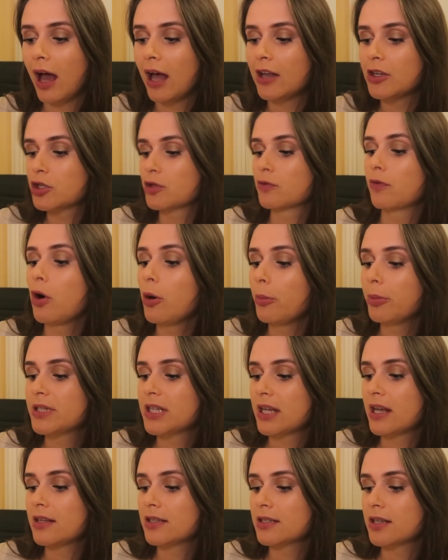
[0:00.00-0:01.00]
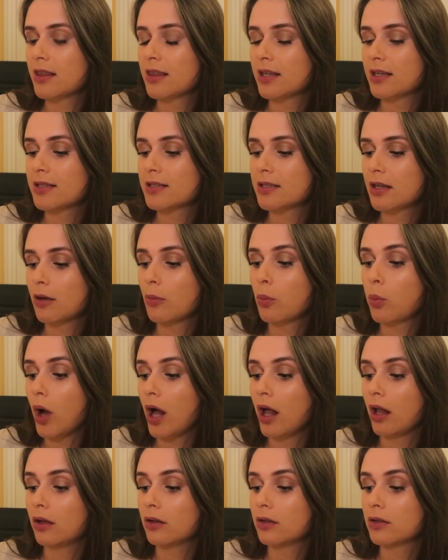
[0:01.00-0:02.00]
and dropped into this
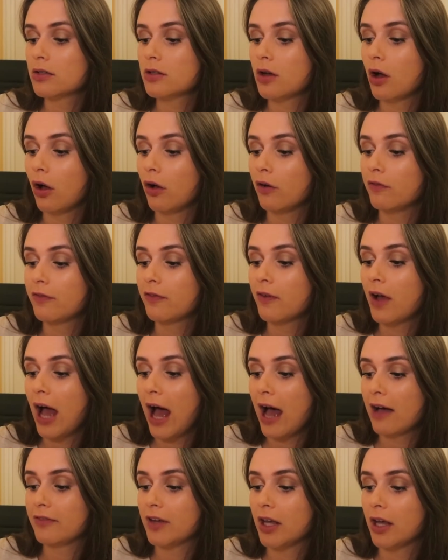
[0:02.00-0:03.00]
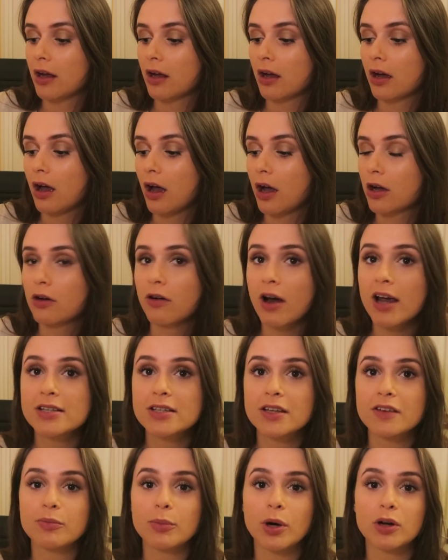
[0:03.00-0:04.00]
world of having
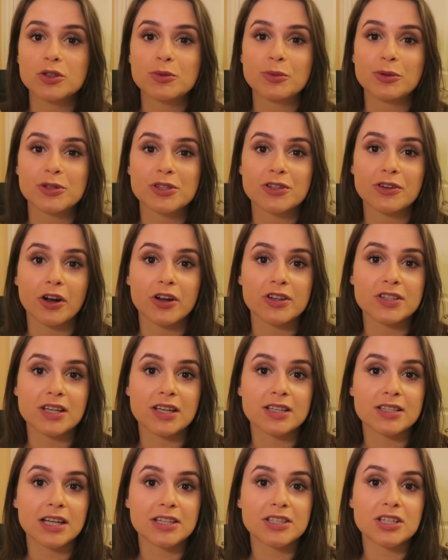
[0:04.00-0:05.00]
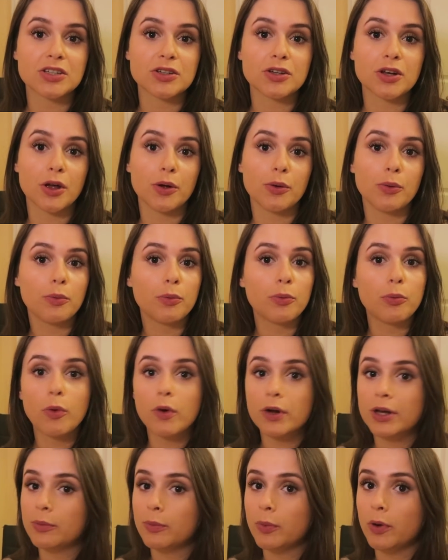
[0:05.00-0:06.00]
aggressive multiple sclerosis and didn't know
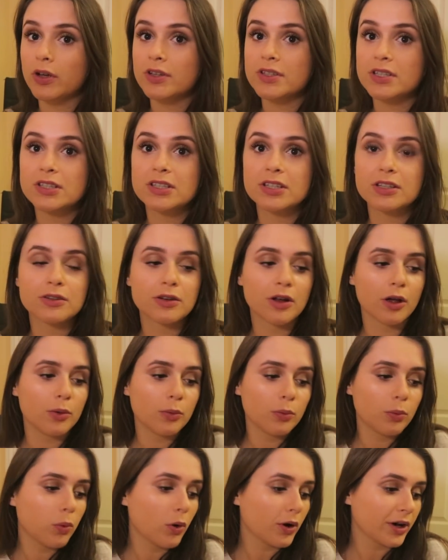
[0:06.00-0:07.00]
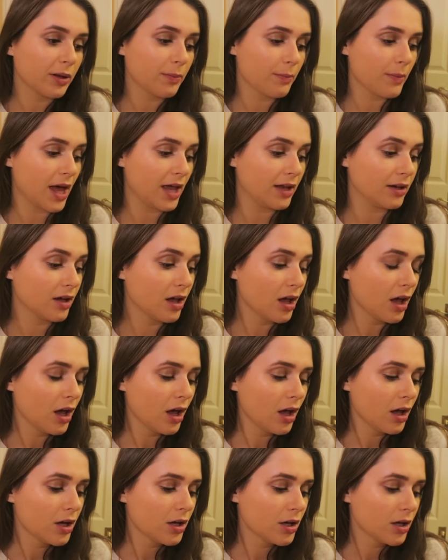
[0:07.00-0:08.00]
what it was, didn't know what it meant.
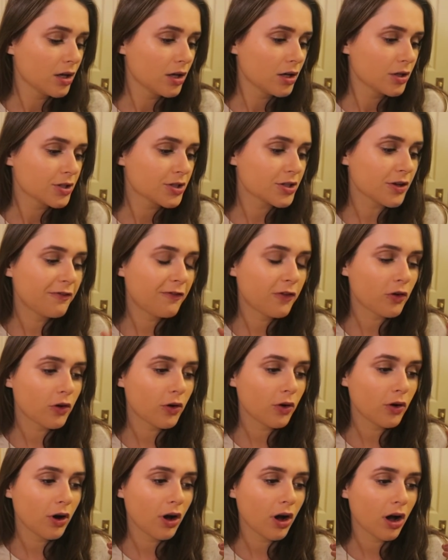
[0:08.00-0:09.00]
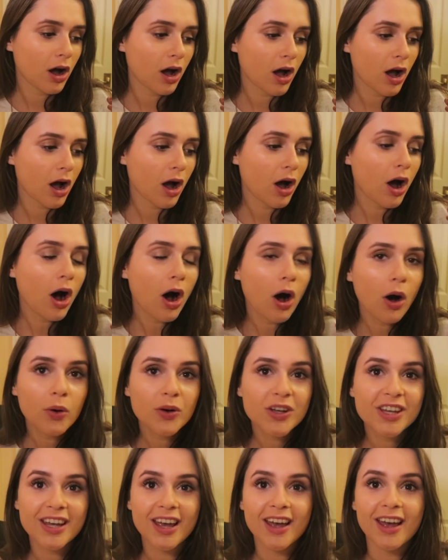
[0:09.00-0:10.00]
So for a
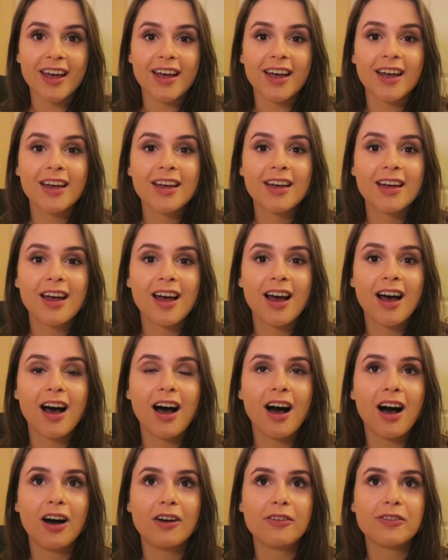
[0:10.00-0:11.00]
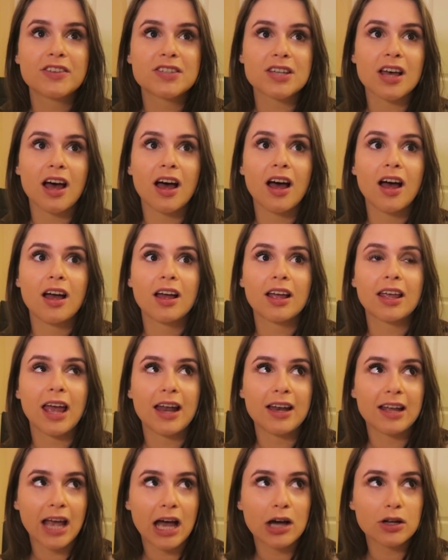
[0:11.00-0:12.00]
whole year after
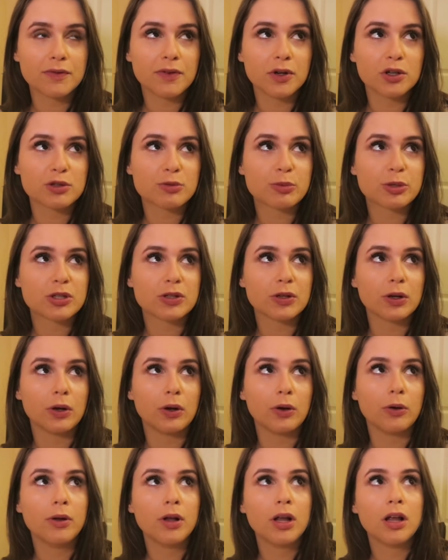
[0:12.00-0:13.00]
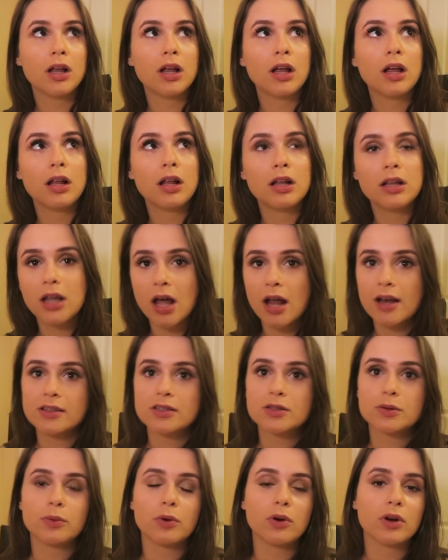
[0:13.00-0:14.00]
getting out of hospital, learning
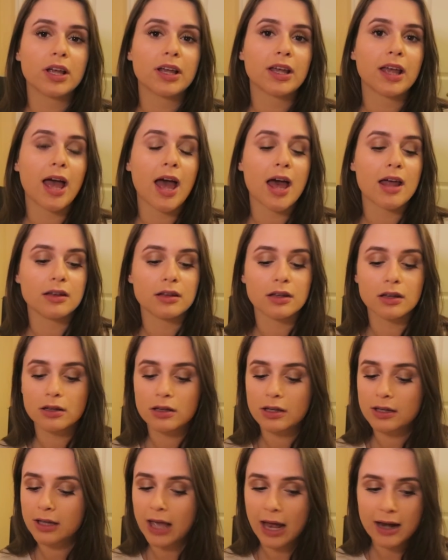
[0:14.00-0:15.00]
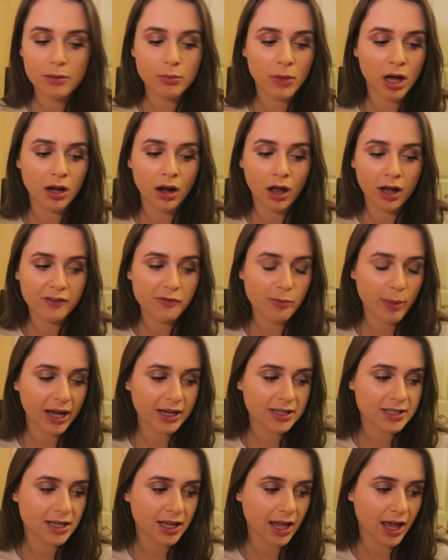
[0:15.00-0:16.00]
to walk again, getting my life
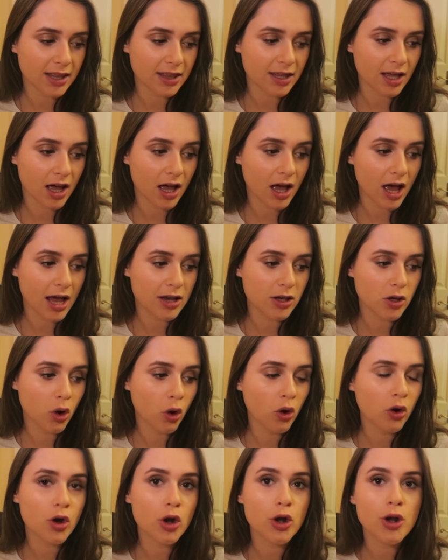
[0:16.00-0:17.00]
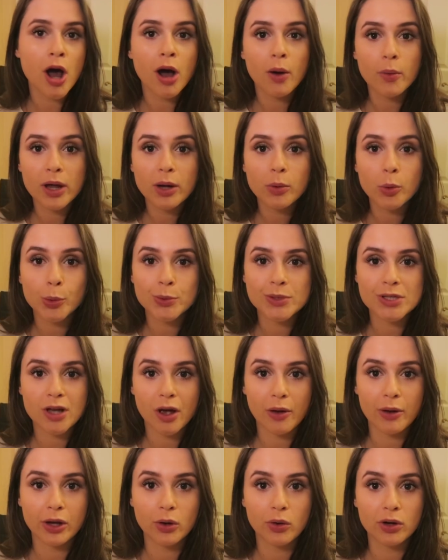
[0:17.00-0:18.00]
back together and not knowing what was
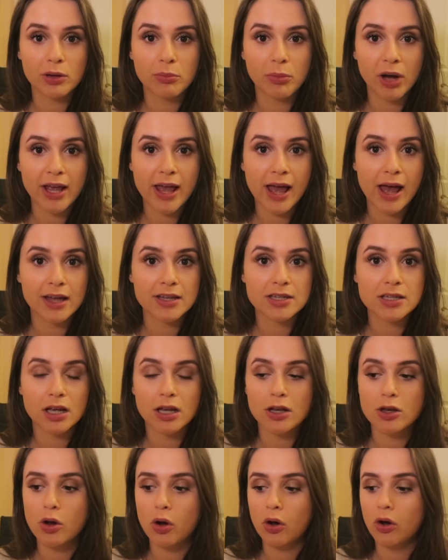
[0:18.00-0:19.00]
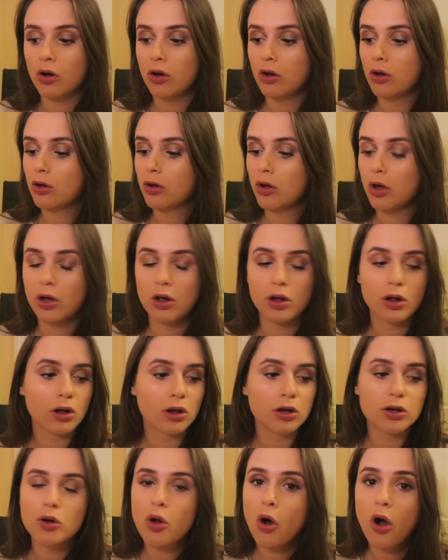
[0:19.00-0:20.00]
going on in my head and not
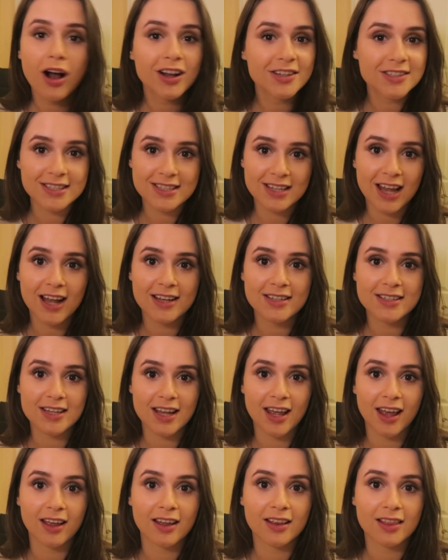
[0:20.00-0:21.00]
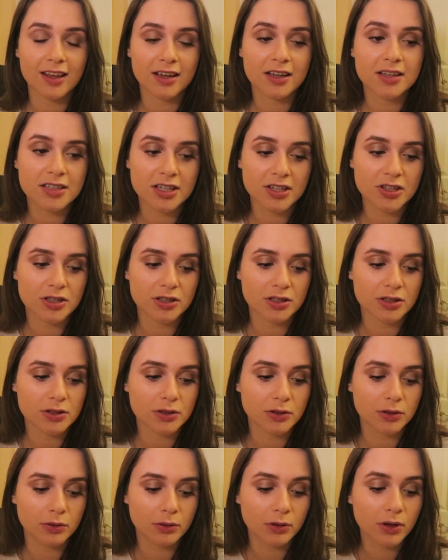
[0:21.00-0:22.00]
understanding the condition at
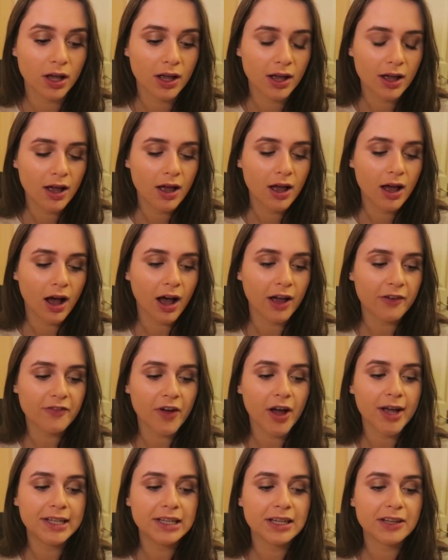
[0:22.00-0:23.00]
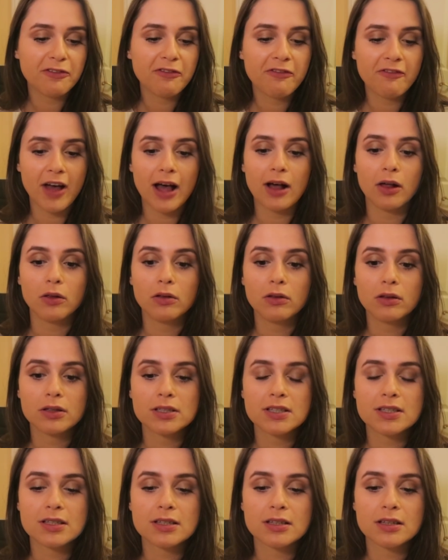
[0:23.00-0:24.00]
all, I finally
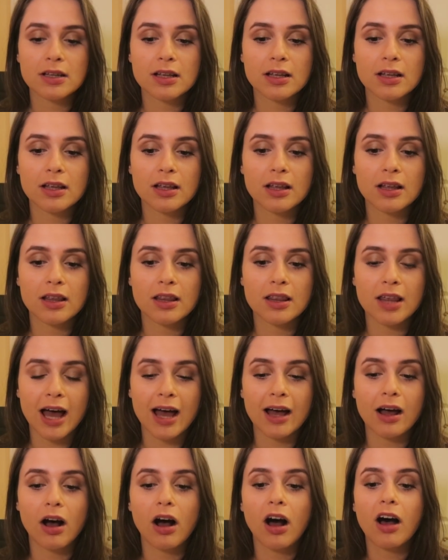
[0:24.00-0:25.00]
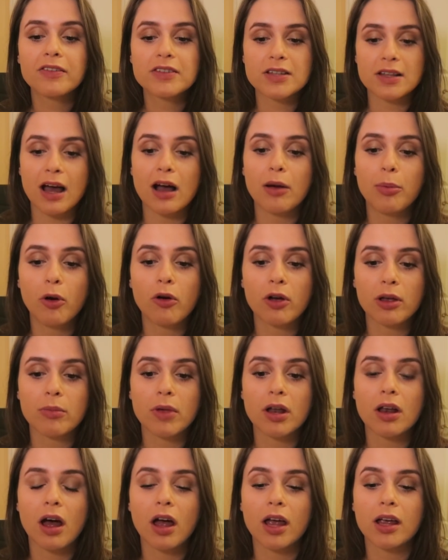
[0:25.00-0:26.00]
felt that after that
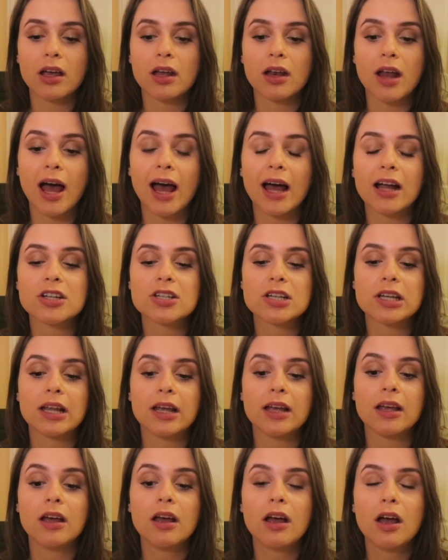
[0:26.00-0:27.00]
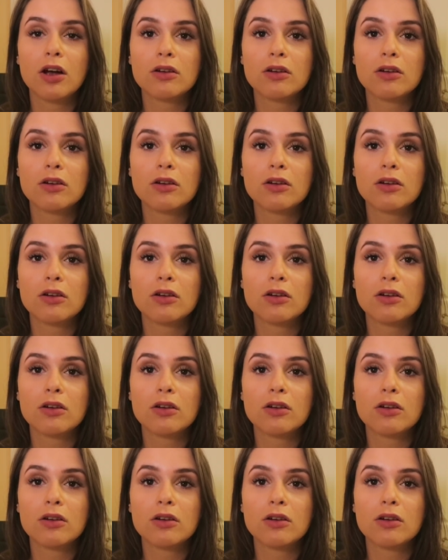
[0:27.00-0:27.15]
appointment I can actually